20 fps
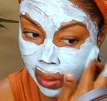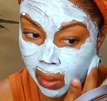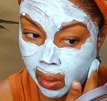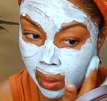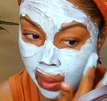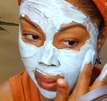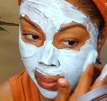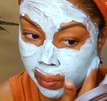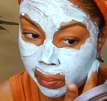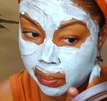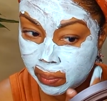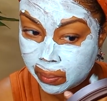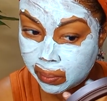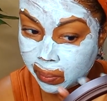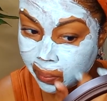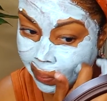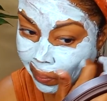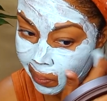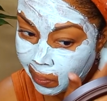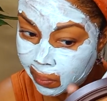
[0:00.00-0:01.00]

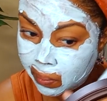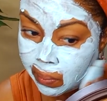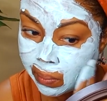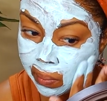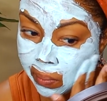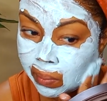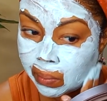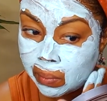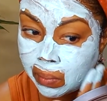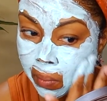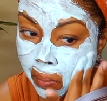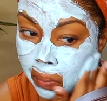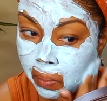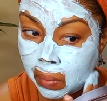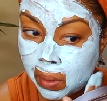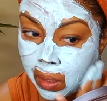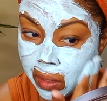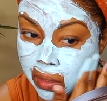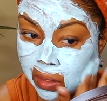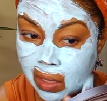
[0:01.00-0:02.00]

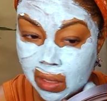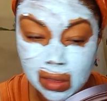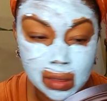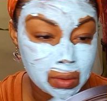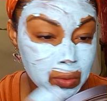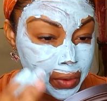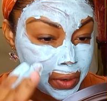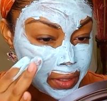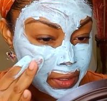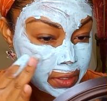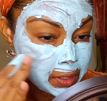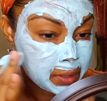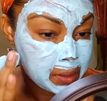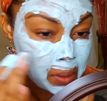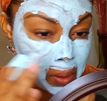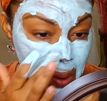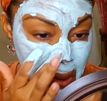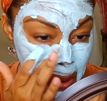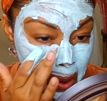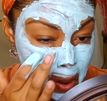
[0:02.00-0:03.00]
But it's nothing
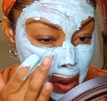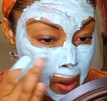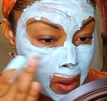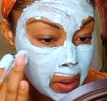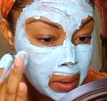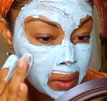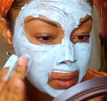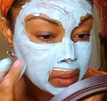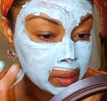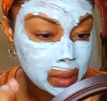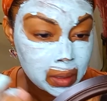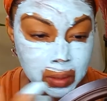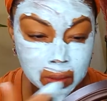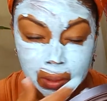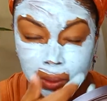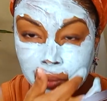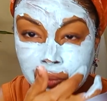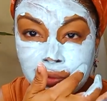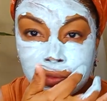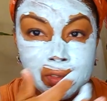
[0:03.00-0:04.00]
crazy. And
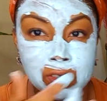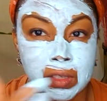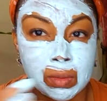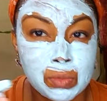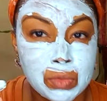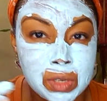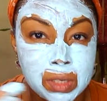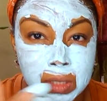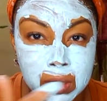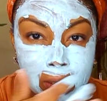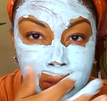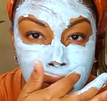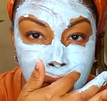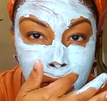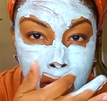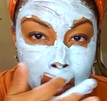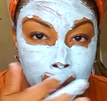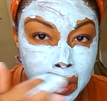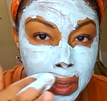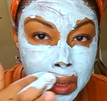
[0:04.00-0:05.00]
it's, for some reason, it's
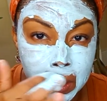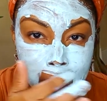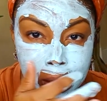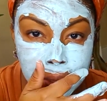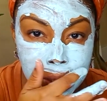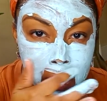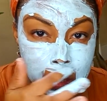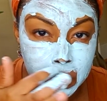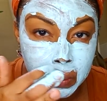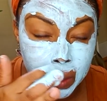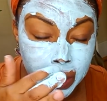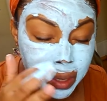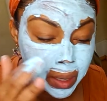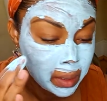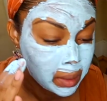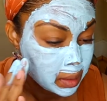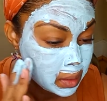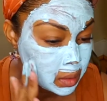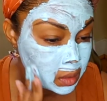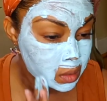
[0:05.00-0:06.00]
only like underneath
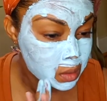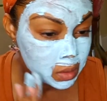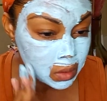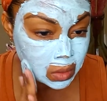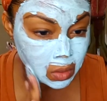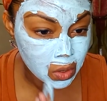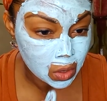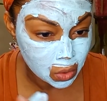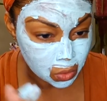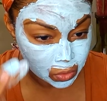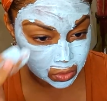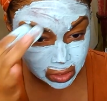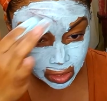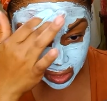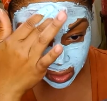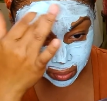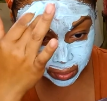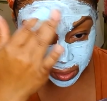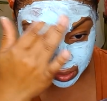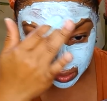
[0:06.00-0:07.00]
my nose
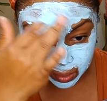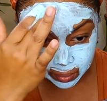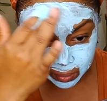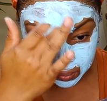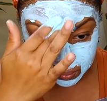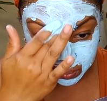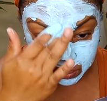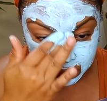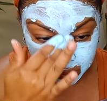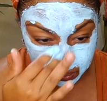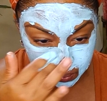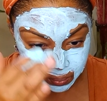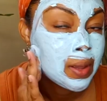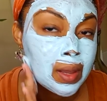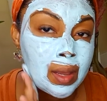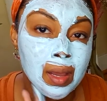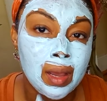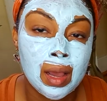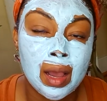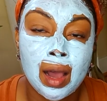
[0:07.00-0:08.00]
area.
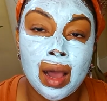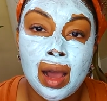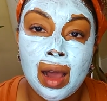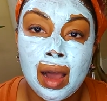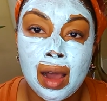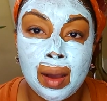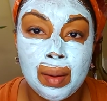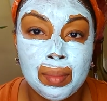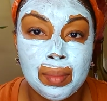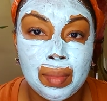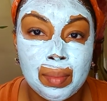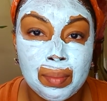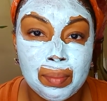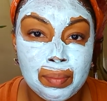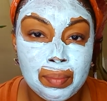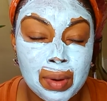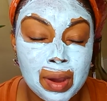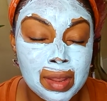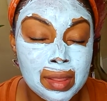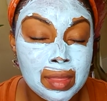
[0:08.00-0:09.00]

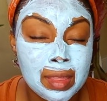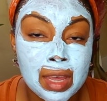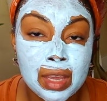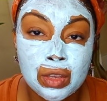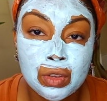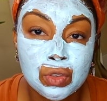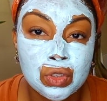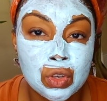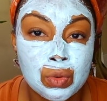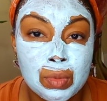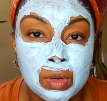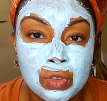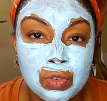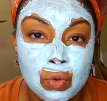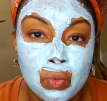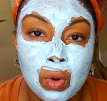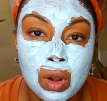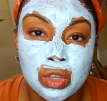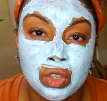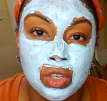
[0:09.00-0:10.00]
But thank you so much
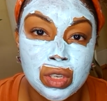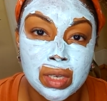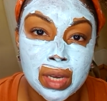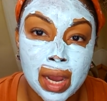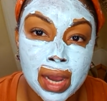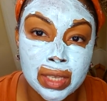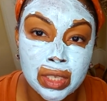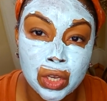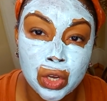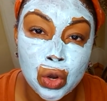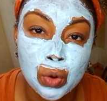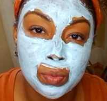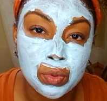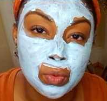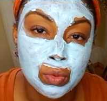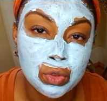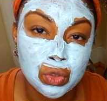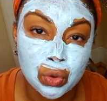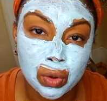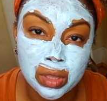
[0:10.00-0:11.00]
for watching, guys. I hope
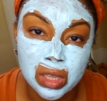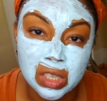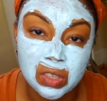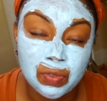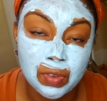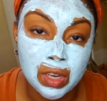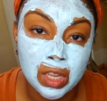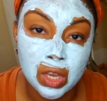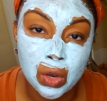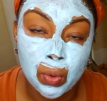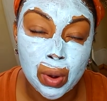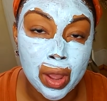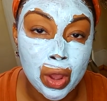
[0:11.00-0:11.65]
you enjoyed this video.